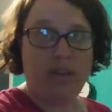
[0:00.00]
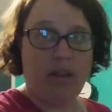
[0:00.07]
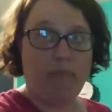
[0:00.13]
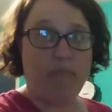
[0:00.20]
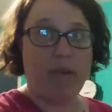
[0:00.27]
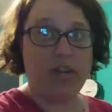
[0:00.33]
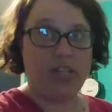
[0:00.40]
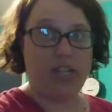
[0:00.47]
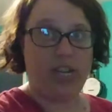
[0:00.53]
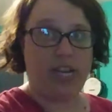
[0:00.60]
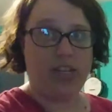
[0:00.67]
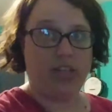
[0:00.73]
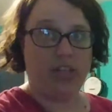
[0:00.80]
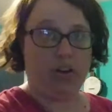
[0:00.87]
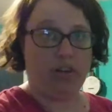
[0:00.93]
much
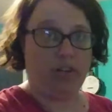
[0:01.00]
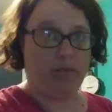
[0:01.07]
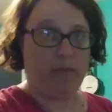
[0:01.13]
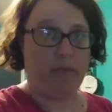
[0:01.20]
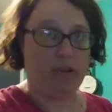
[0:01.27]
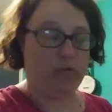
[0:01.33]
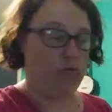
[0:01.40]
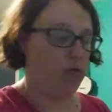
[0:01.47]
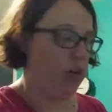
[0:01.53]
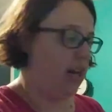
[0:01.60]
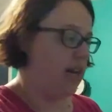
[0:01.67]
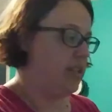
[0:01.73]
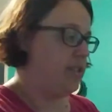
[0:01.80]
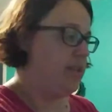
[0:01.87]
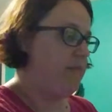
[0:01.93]
easier. They're going to be much more
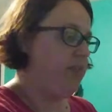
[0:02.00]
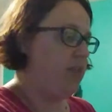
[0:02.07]
organized.